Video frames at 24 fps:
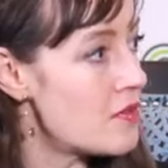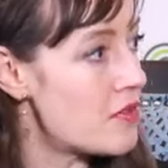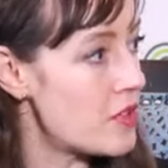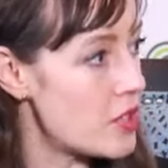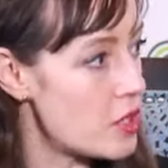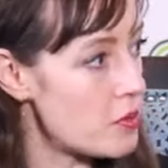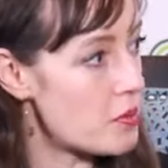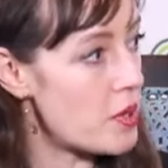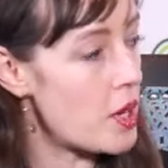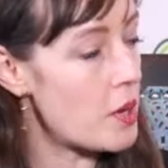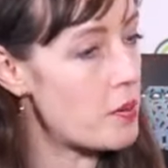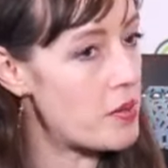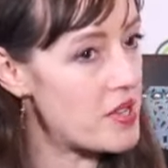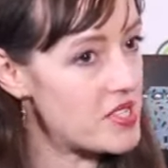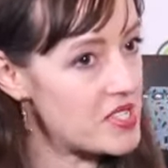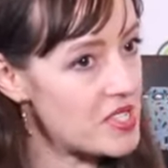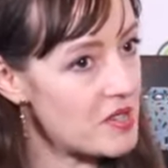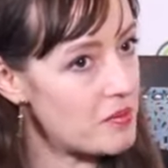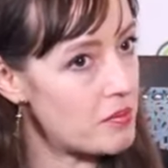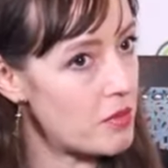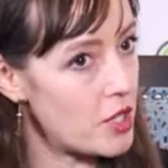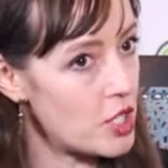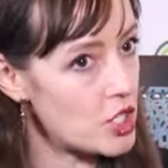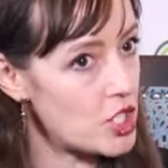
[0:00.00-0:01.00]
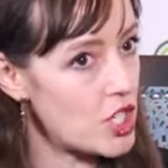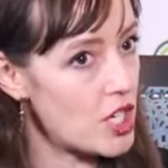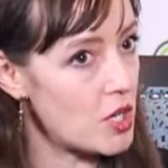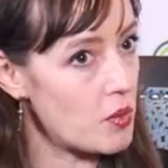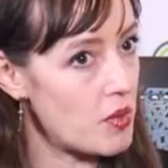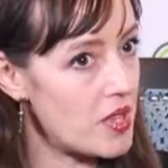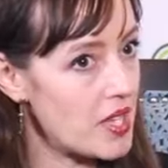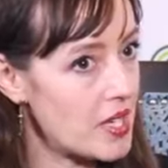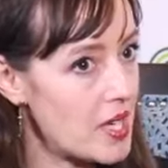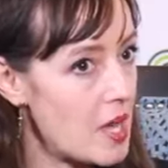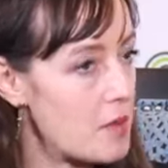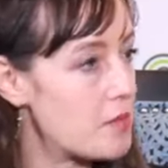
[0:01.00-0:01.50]
for the purpose of
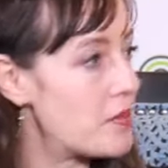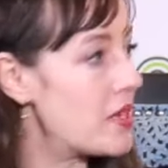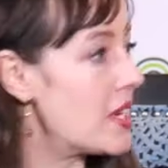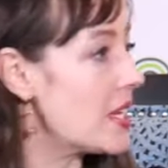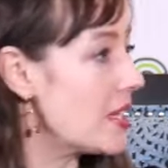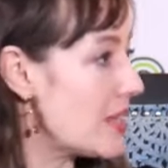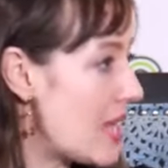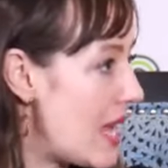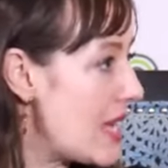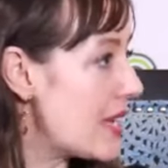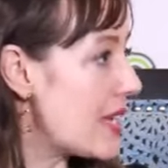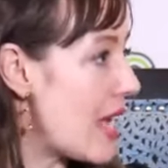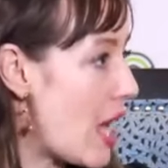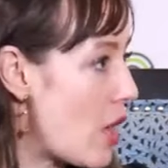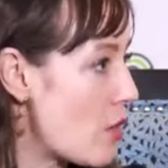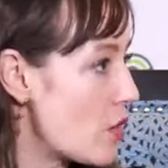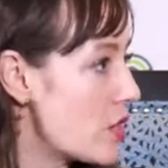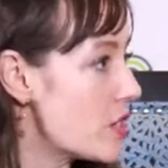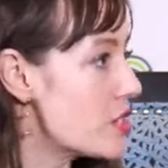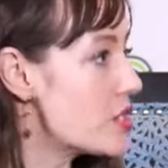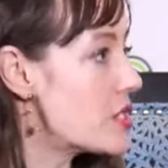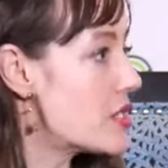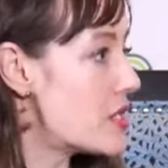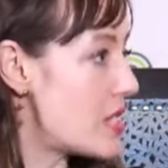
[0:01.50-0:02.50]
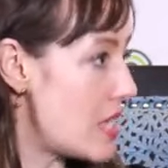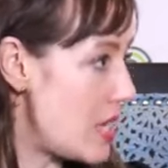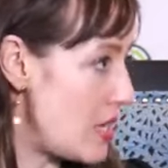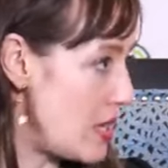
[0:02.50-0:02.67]
merging with a company like ours, yeah.